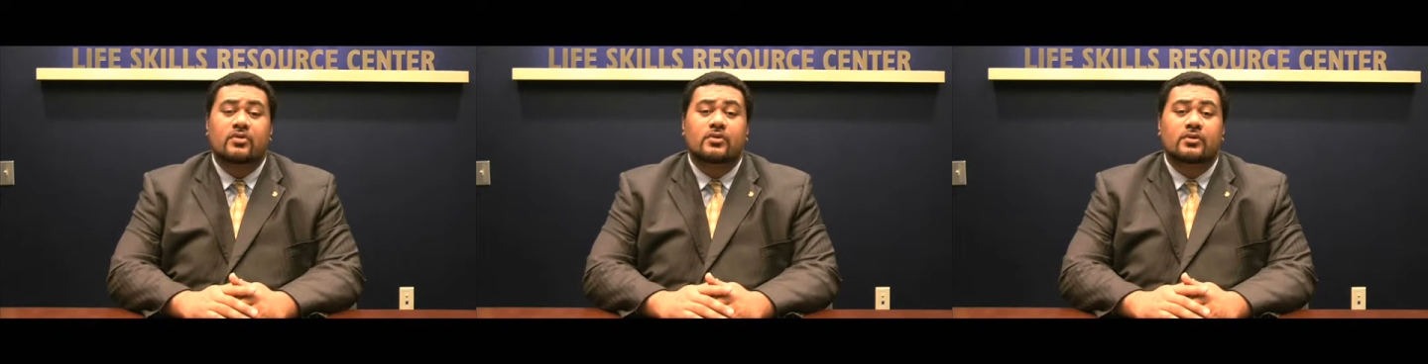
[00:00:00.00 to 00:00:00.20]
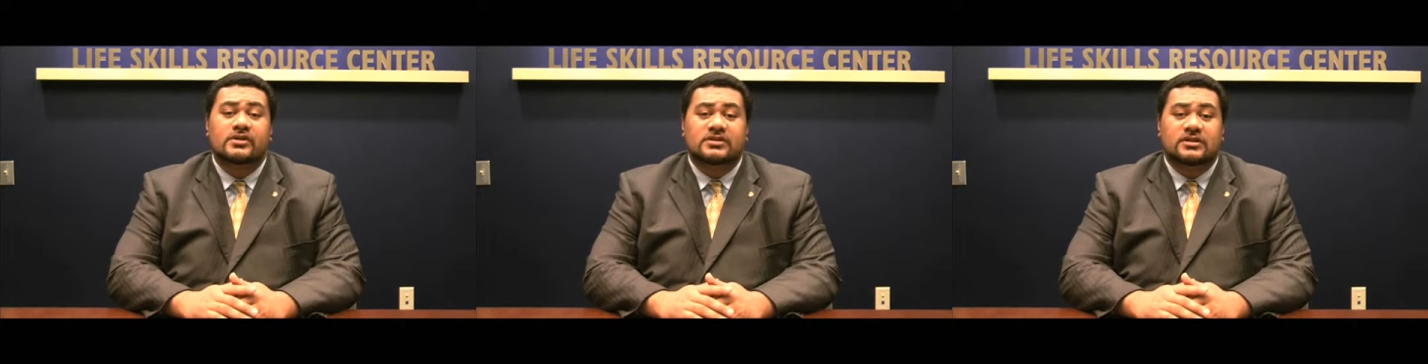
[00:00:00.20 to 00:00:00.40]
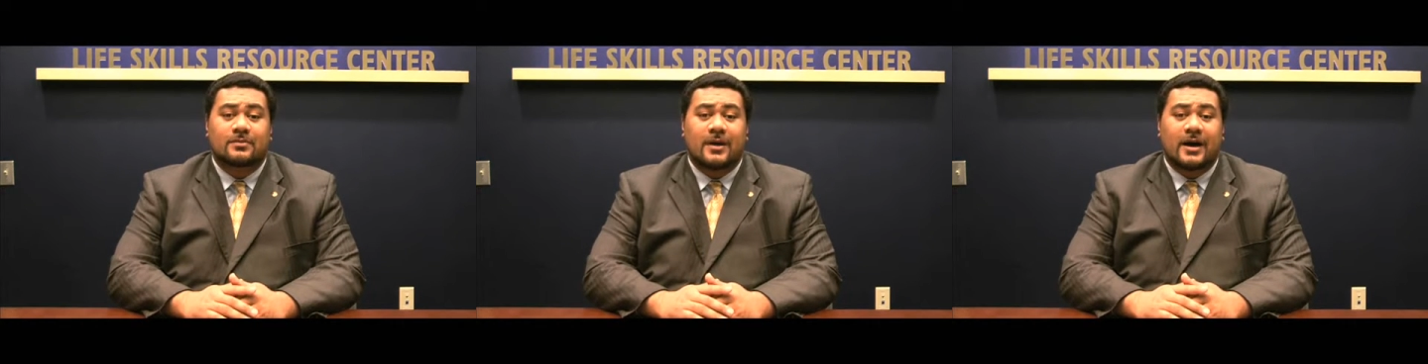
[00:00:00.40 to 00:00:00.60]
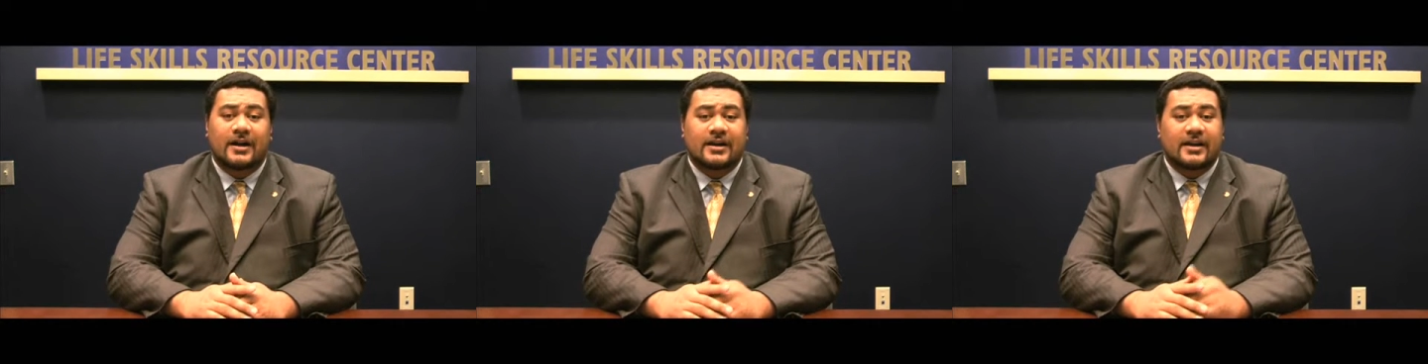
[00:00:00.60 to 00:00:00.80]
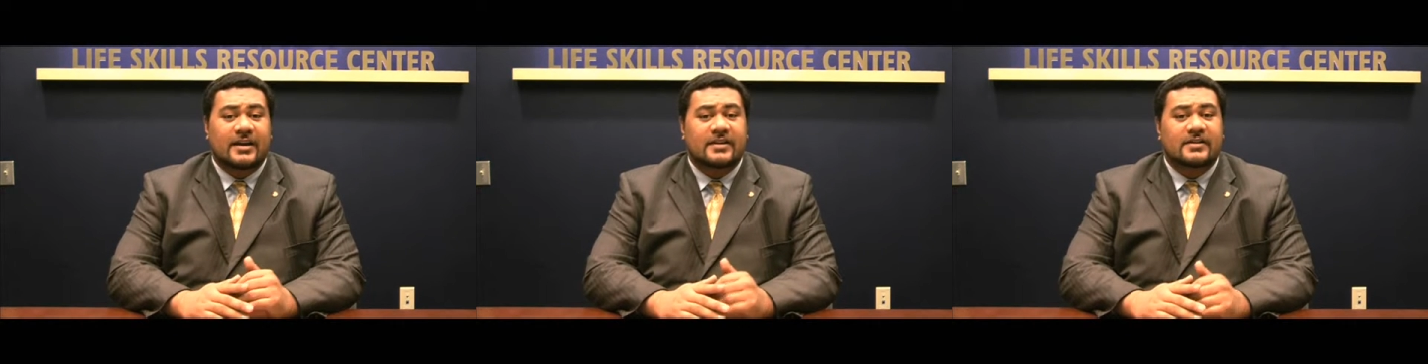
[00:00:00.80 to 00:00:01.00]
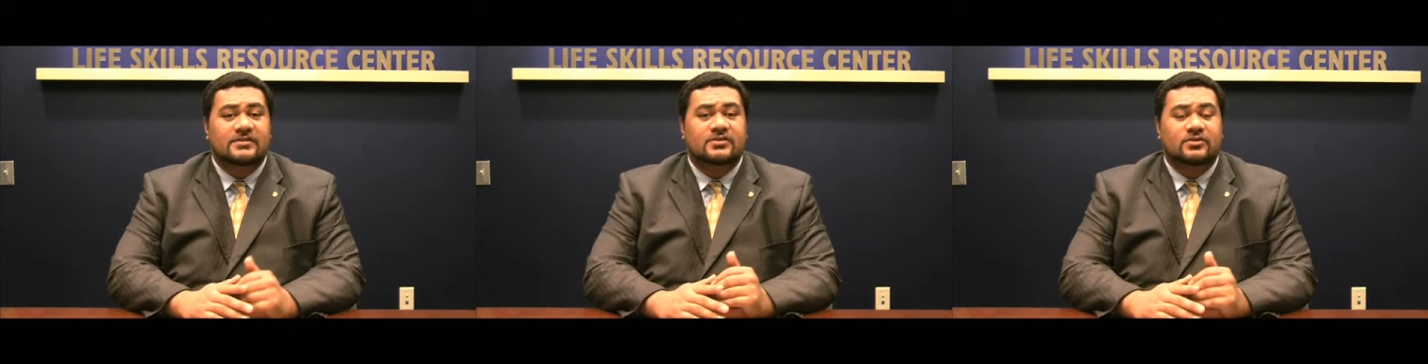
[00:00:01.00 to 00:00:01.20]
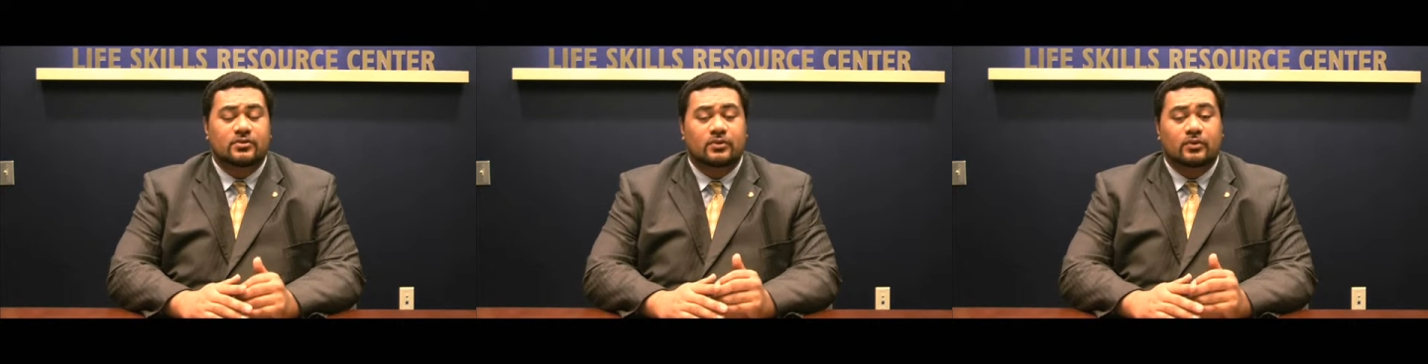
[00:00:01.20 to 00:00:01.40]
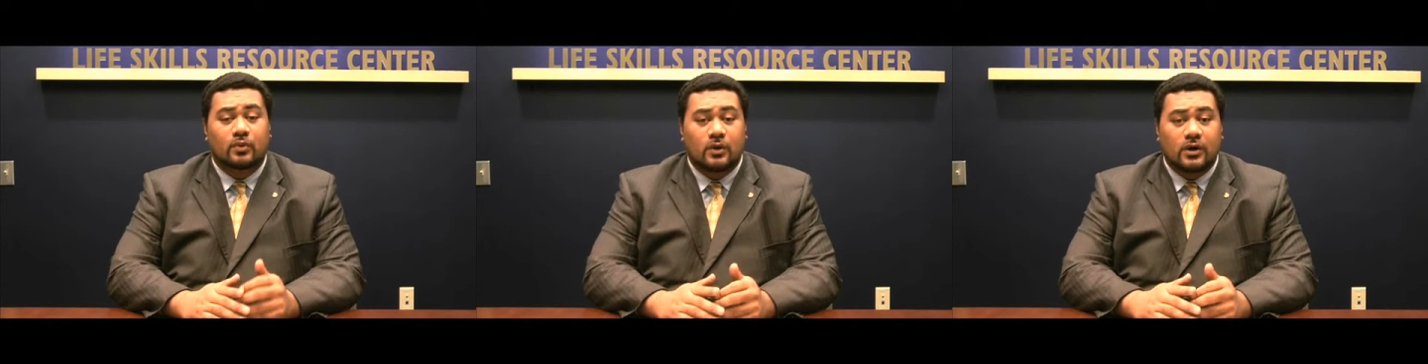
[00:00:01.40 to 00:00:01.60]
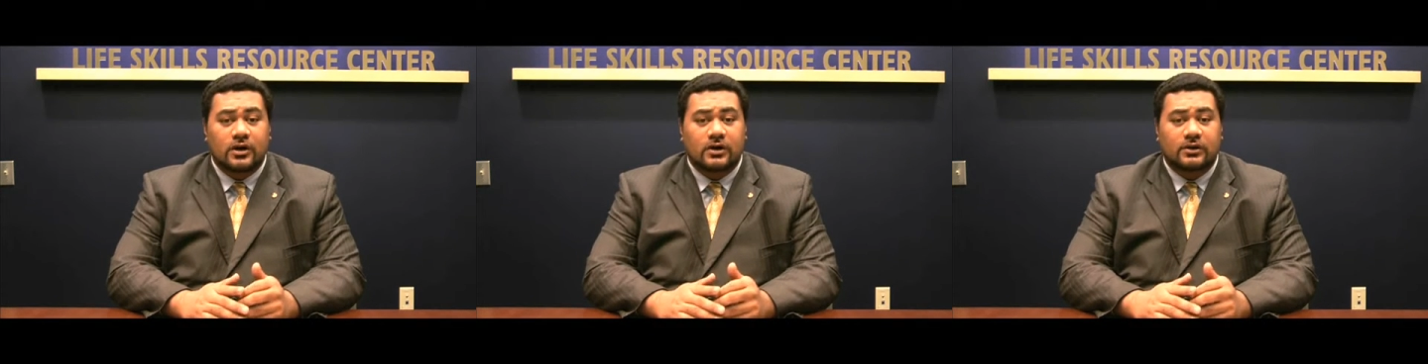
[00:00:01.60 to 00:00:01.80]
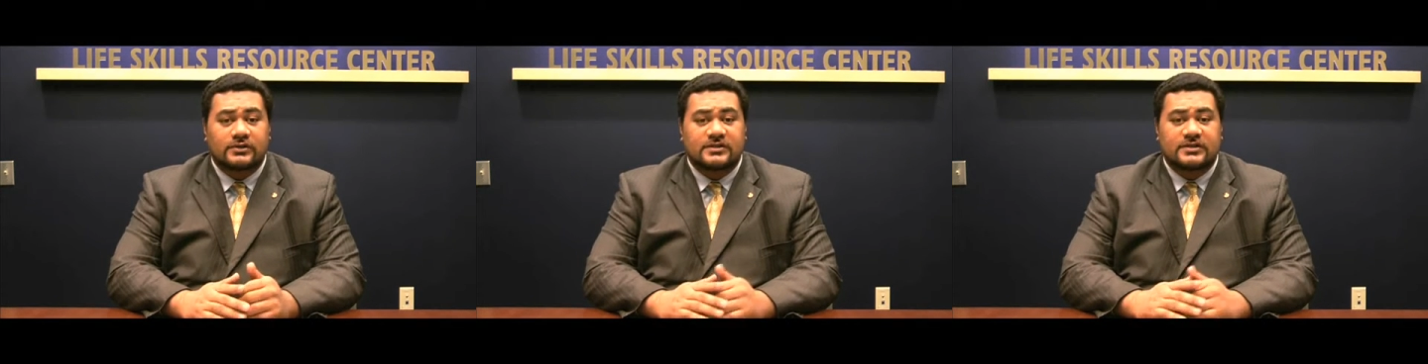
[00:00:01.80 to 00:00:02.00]
through to somebody is through
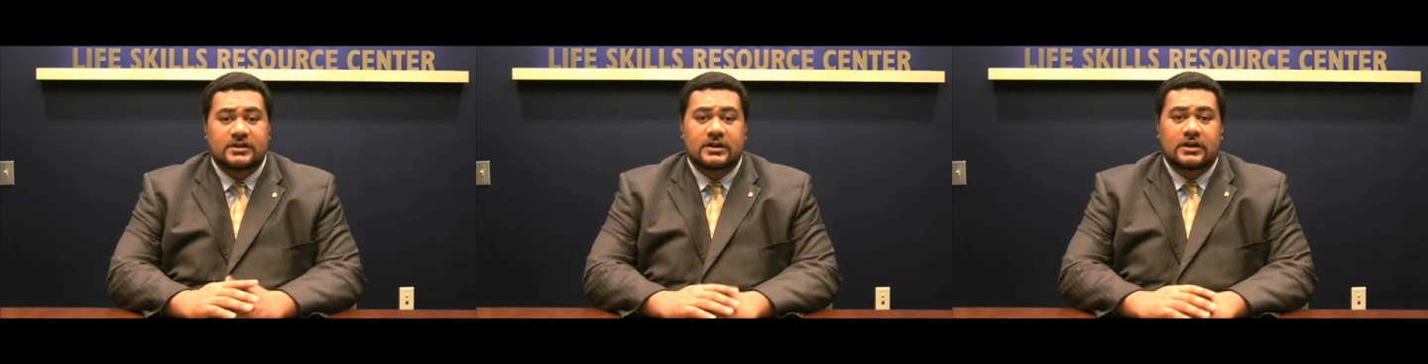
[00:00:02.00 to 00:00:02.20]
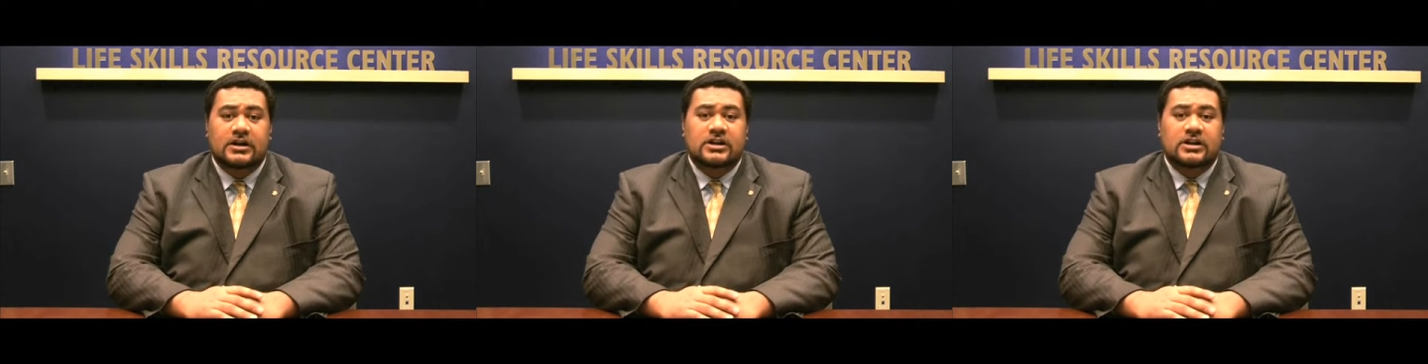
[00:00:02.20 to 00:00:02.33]
words.